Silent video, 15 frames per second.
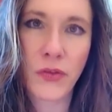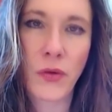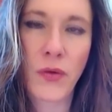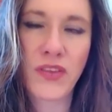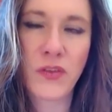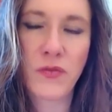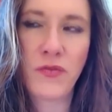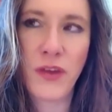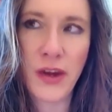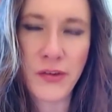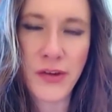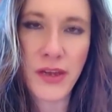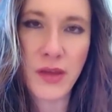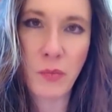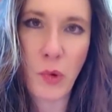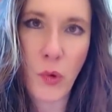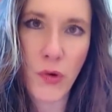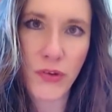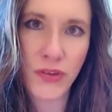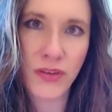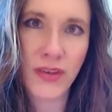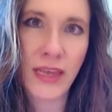So it's very
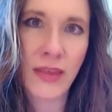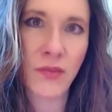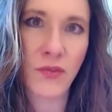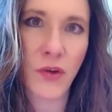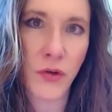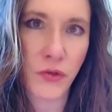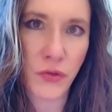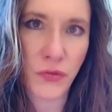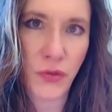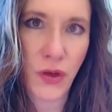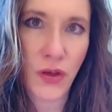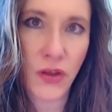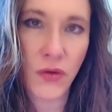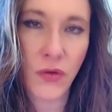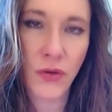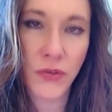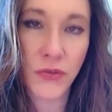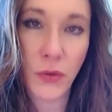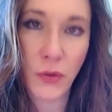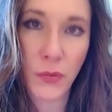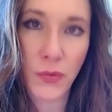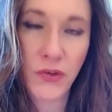important in the Varshafal or
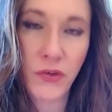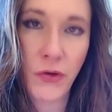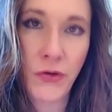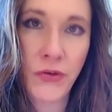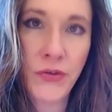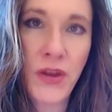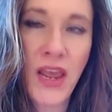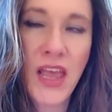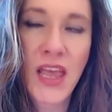solar return.